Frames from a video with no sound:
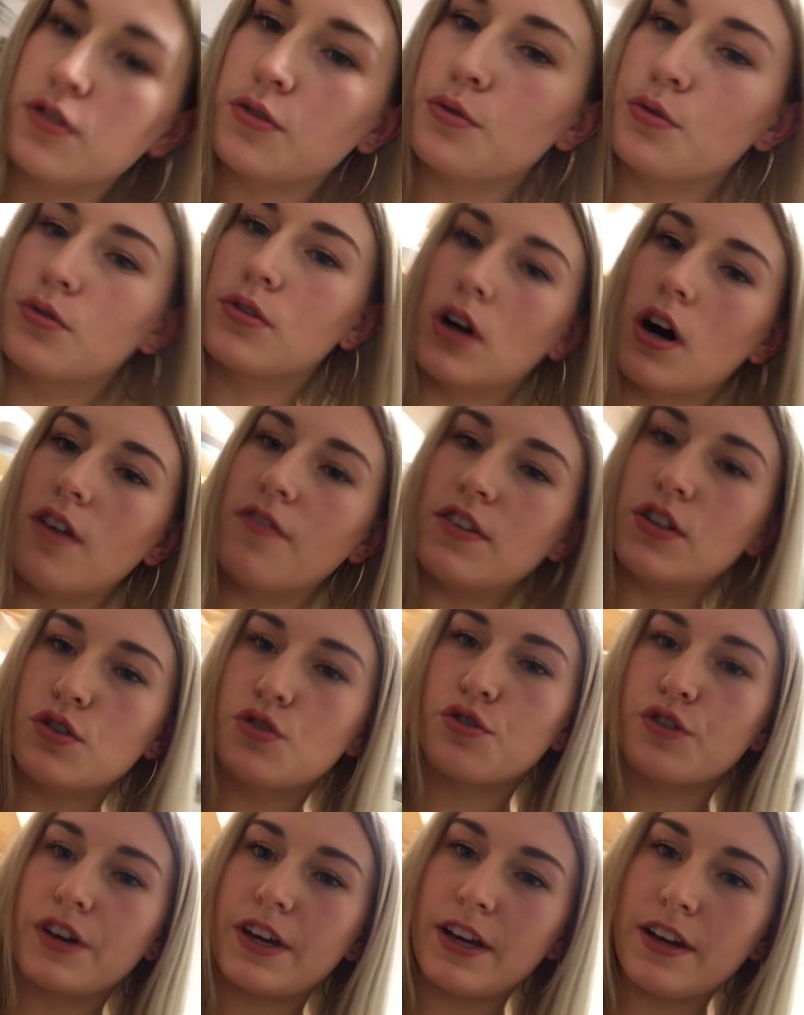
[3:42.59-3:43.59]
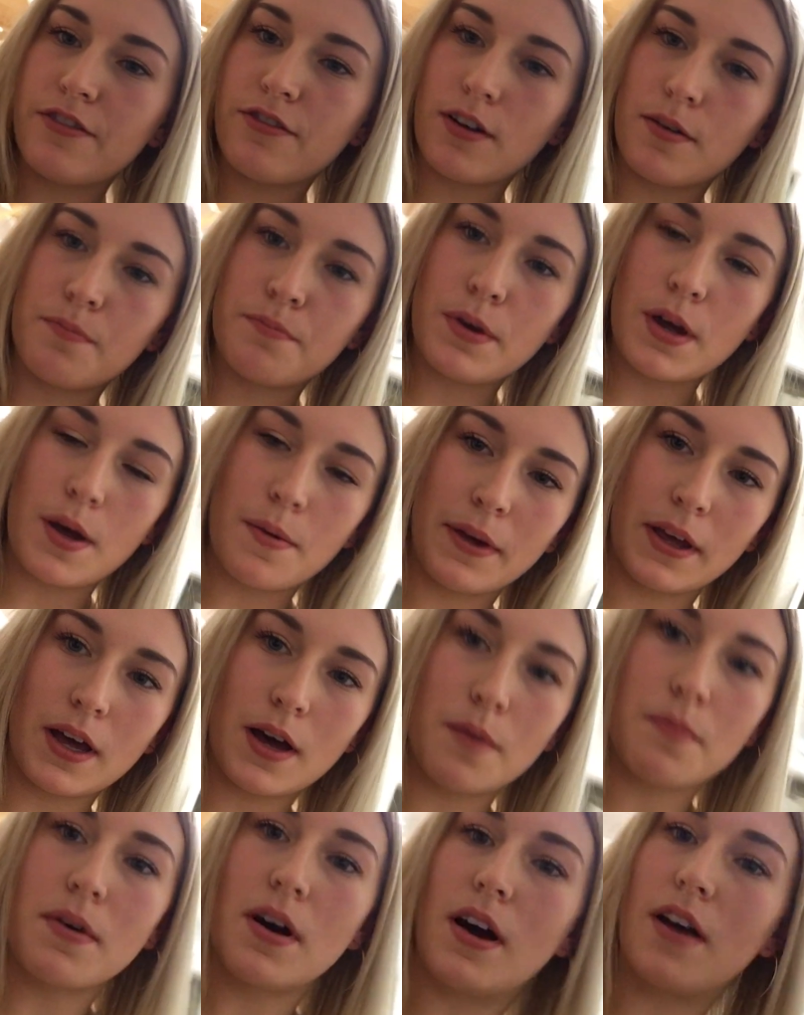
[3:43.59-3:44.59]
to Coventry from
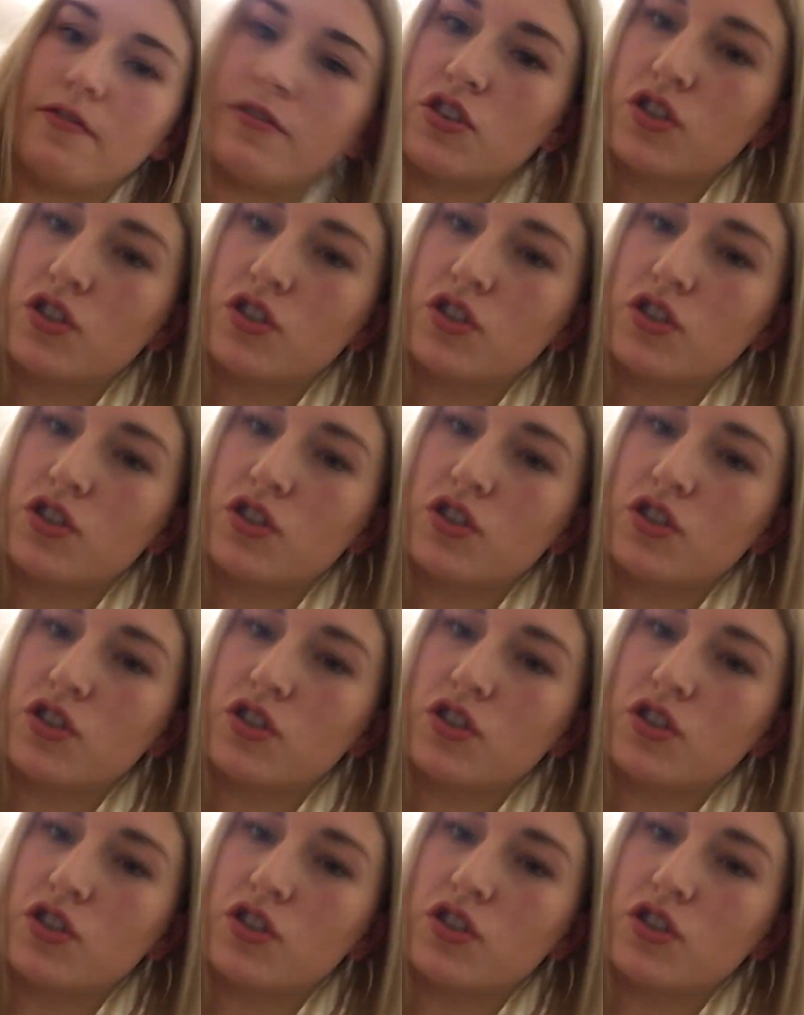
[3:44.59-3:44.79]
Birmingham. I've